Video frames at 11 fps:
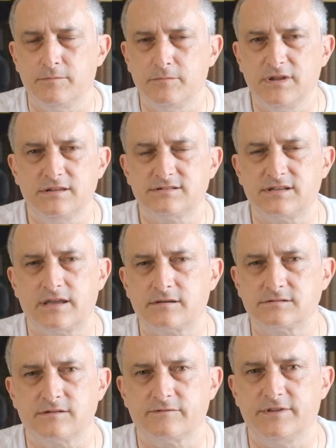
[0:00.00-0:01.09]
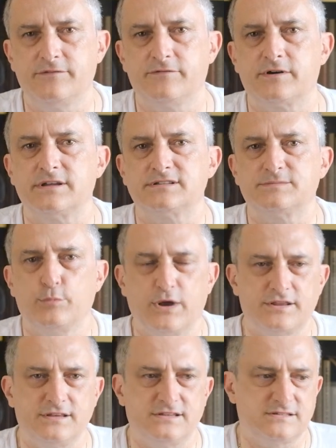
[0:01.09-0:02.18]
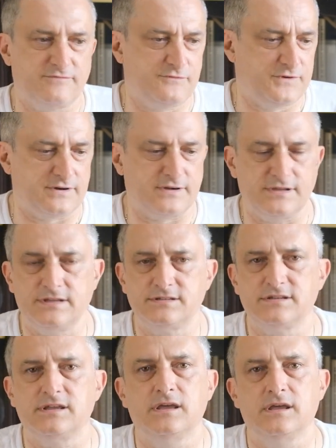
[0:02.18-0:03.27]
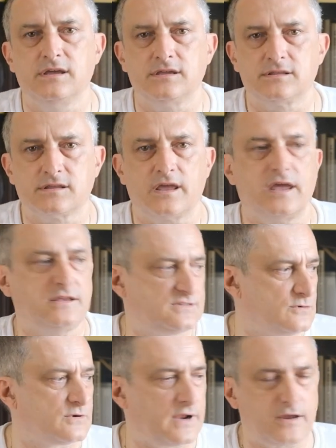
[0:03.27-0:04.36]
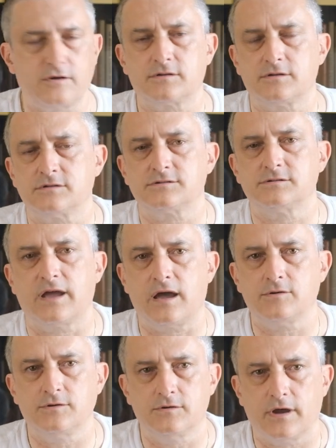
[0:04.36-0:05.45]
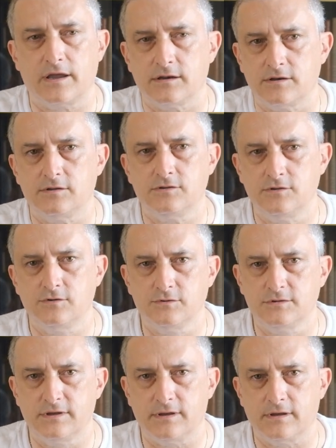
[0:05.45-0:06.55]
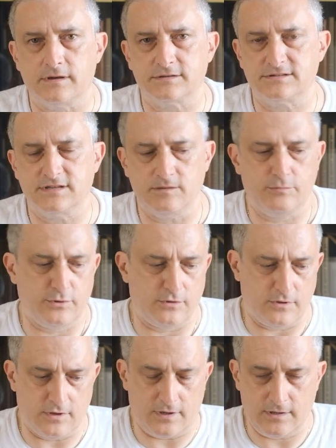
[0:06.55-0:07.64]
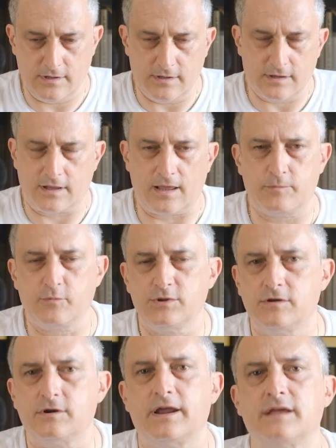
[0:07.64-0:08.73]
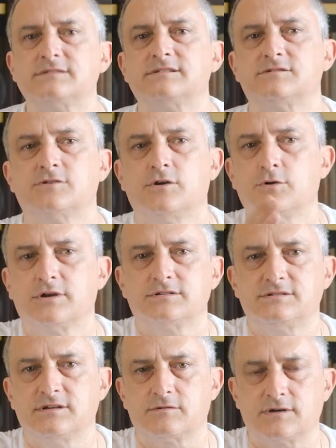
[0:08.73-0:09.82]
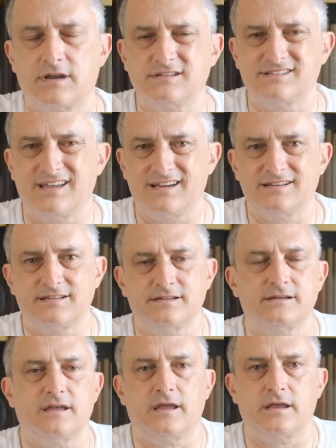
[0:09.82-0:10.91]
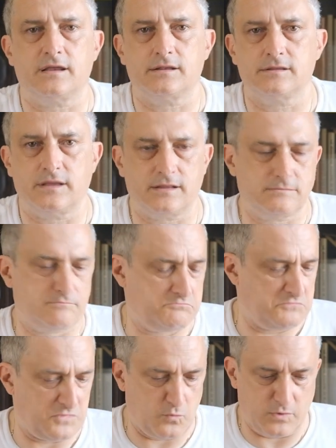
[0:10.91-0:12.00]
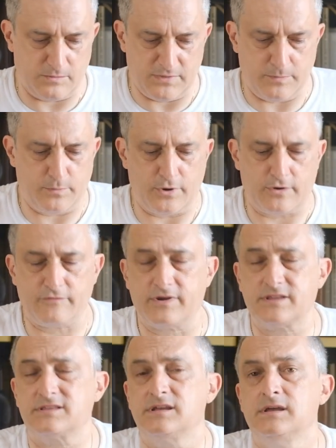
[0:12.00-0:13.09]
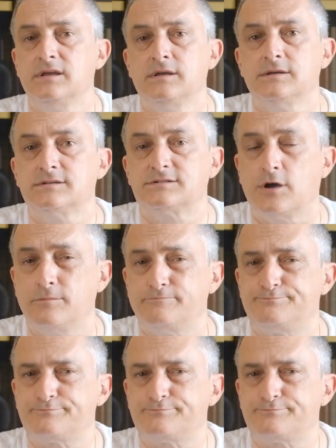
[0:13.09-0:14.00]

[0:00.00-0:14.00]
milliseconds of difference, but it's very easy in the case to record also the audio and do the simple clap with your hands, so you can synchronize that and that will be perfect. So